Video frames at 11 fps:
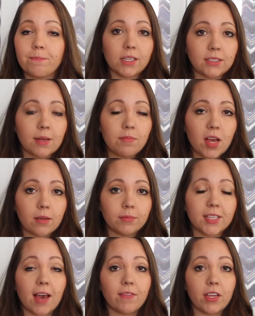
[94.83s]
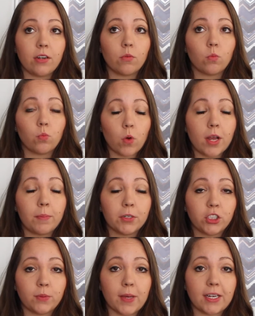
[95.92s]
But sometimes having one
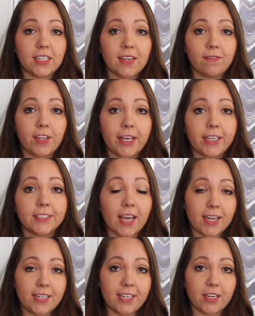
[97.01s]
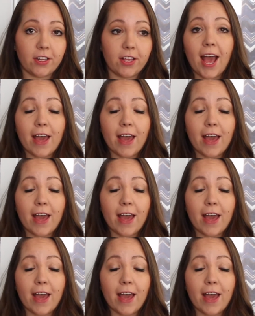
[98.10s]
perspective is ideal.